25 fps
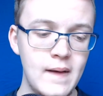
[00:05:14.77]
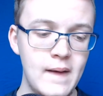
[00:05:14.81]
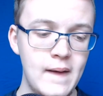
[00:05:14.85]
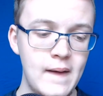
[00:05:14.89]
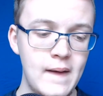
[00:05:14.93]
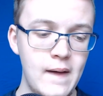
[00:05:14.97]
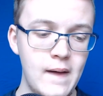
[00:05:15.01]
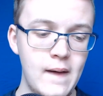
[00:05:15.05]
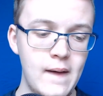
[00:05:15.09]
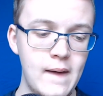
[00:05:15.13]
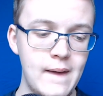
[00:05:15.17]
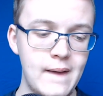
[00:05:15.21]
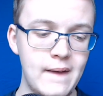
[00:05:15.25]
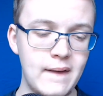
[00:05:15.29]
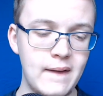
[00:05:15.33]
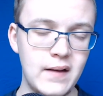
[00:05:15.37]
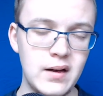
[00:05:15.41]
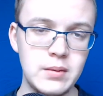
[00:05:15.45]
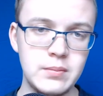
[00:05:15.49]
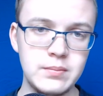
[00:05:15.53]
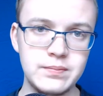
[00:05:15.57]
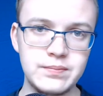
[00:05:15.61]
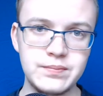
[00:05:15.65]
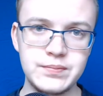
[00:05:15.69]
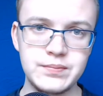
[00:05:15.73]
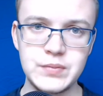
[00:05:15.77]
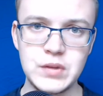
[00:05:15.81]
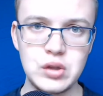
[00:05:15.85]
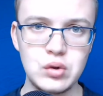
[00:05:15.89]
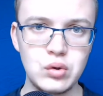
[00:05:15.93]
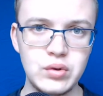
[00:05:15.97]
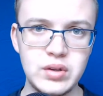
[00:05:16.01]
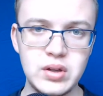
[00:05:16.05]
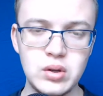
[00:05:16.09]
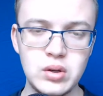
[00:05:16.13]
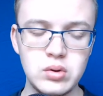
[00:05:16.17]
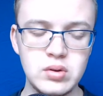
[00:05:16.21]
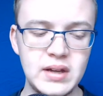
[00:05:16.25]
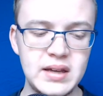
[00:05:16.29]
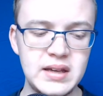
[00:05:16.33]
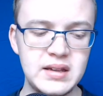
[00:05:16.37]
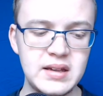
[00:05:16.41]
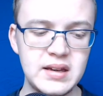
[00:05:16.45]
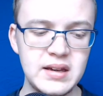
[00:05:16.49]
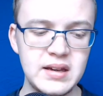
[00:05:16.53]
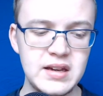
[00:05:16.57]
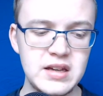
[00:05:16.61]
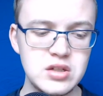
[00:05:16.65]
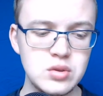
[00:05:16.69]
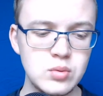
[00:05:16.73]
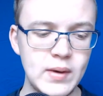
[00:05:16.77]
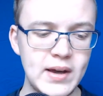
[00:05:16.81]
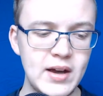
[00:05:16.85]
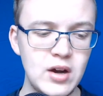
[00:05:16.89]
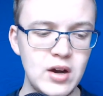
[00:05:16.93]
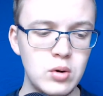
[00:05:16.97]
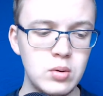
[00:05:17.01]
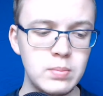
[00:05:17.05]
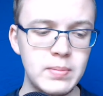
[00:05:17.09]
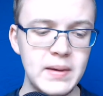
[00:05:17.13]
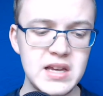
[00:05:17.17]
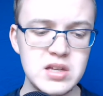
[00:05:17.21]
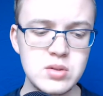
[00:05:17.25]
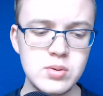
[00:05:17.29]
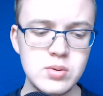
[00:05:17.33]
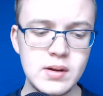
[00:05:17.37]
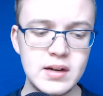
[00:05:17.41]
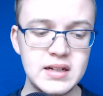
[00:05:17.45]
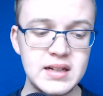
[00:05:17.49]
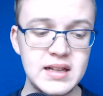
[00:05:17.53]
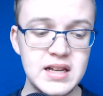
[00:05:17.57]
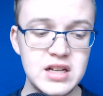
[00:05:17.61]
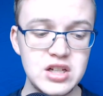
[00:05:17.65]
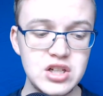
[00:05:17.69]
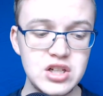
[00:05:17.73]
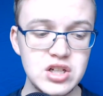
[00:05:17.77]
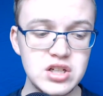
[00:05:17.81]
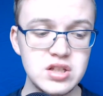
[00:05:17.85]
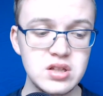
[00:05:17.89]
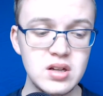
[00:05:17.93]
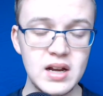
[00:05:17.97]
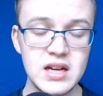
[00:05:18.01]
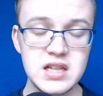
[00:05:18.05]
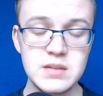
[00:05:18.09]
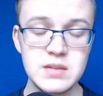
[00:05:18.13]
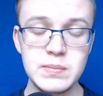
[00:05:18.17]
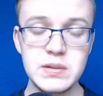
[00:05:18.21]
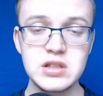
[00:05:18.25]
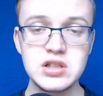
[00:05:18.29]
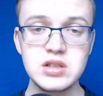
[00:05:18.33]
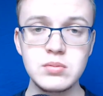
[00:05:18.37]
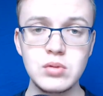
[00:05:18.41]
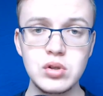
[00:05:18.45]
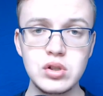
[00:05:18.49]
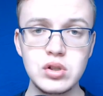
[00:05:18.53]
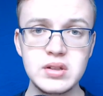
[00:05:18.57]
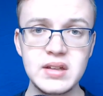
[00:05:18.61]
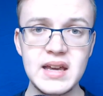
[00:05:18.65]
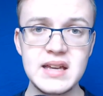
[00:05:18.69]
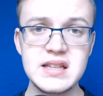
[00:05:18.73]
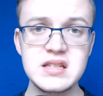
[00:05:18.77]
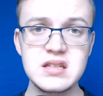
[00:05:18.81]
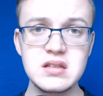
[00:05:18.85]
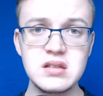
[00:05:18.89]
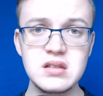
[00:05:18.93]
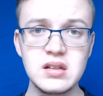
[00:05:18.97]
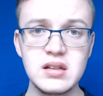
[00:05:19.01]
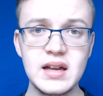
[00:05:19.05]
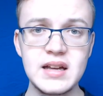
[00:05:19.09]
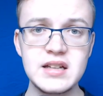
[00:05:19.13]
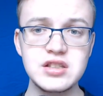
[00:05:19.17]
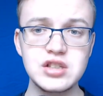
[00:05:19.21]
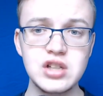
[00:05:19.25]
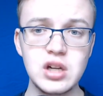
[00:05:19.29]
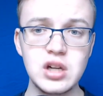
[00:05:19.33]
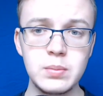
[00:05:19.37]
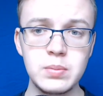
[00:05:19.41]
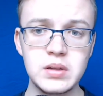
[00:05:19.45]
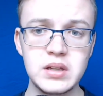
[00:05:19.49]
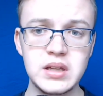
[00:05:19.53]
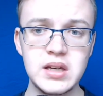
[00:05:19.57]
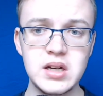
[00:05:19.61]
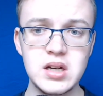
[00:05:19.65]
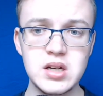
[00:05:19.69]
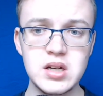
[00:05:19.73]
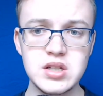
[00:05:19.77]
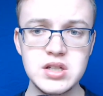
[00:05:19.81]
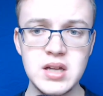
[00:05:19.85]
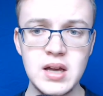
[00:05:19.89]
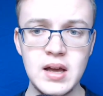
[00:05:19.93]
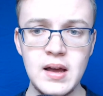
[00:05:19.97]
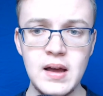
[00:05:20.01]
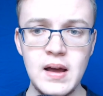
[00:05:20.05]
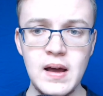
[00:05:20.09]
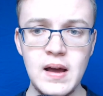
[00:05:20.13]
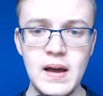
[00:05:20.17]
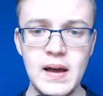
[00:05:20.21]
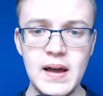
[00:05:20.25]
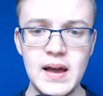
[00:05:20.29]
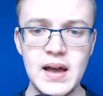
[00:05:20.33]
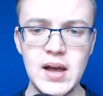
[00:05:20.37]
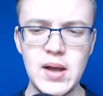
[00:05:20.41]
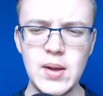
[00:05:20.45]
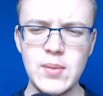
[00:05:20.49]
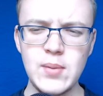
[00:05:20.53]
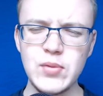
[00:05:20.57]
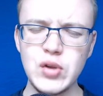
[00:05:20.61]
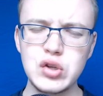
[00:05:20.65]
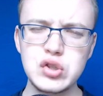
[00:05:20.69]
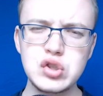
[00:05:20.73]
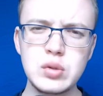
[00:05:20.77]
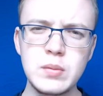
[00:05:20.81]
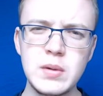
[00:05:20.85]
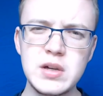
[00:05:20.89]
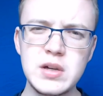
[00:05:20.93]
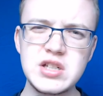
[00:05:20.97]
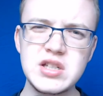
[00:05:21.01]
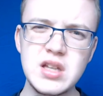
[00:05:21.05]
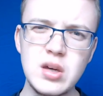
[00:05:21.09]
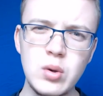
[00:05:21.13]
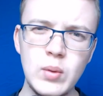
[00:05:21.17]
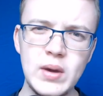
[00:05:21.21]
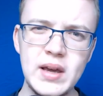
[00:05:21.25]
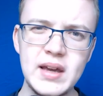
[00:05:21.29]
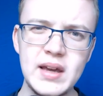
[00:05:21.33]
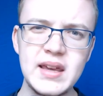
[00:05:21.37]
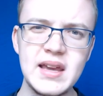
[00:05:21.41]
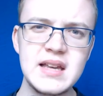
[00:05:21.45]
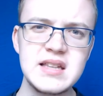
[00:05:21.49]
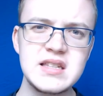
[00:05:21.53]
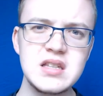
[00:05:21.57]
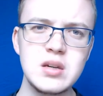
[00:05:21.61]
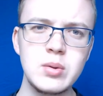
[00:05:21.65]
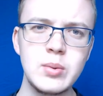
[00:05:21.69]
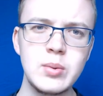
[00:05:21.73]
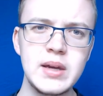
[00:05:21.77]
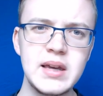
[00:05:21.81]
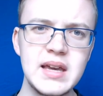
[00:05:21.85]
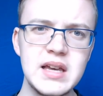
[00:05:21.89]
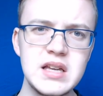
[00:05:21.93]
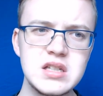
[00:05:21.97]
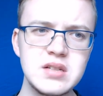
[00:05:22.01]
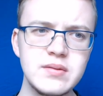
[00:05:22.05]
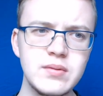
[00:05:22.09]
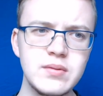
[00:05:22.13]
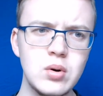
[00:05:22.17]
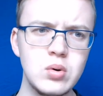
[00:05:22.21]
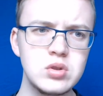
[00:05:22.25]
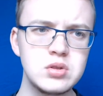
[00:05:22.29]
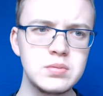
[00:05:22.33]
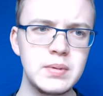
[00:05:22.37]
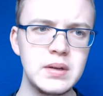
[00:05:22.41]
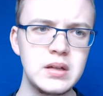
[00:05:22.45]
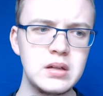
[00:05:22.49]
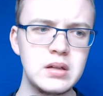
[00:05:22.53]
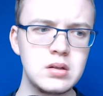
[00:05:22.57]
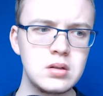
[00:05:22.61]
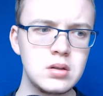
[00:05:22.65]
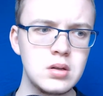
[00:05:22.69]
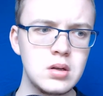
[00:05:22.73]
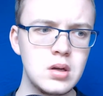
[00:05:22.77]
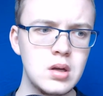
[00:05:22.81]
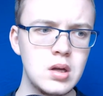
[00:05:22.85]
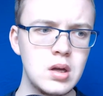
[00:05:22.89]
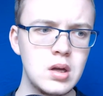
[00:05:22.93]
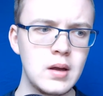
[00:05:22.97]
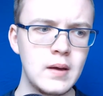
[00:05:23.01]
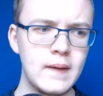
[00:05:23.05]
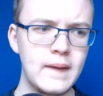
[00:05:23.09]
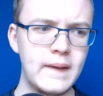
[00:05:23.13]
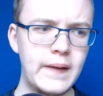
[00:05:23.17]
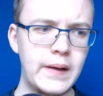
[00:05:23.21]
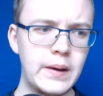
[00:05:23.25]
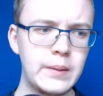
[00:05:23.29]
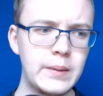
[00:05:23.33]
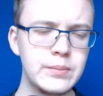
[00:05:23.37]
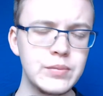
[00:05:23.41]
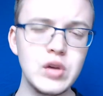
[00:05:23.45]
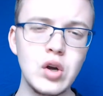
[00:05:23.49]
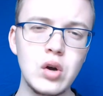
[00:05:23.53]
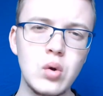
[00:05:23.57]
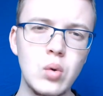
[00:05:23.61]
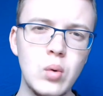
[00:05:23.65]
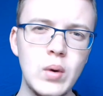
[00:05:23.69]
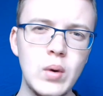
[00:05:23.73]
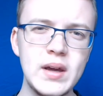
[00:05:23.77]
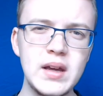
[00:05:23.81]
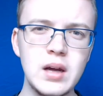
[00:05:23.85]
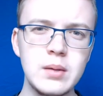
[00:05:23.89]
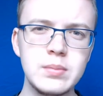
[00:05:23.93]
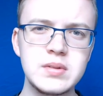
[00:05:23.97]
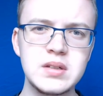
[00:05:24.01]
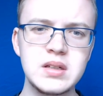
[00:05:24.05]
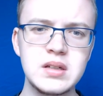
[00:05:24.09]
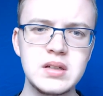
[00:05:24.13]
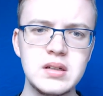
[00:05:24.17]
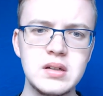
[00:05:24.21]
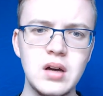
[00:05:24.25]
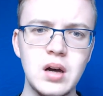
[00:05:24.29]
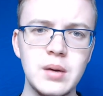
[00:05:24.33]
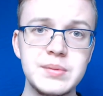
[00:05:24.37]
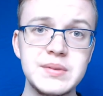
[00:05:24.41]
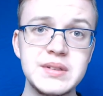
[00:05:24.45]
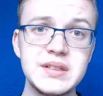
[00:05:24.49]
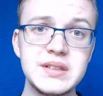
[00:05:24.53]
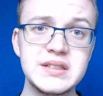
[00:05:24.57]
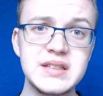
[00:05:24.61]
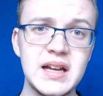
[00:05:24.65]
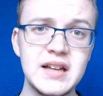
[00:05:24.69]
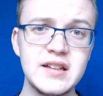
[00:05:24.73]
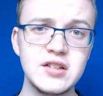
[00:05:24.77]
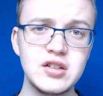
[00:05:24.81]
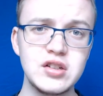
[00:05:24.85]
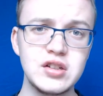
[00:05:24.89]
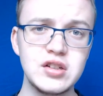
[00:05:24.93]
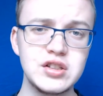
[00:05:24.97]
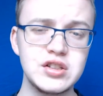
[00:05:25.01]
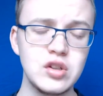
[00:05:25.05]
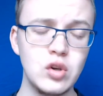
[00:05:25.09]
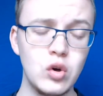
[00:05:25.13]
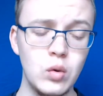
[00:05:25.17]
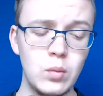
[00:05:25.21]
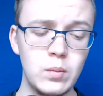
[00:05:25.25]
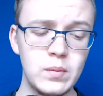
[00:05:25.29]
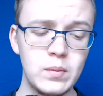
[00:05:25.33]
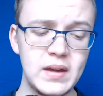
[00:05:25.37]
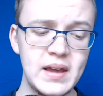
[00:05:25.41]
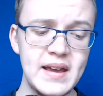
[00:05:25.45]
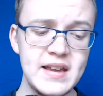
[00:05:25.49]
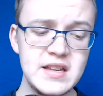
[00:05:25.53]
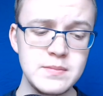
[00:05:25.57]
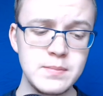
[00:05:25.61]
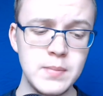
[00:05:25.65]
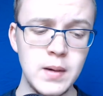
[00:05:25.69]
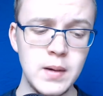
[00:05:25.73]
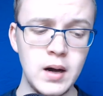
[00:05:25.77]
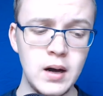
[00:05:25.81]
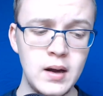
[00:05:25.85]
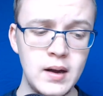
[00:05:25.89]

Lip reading: they'll like it as well. Best one in ages, there has been some good kits in the last couple of years. Not so much the away kits. The away kits have always been not quite up to standard as the home kits, but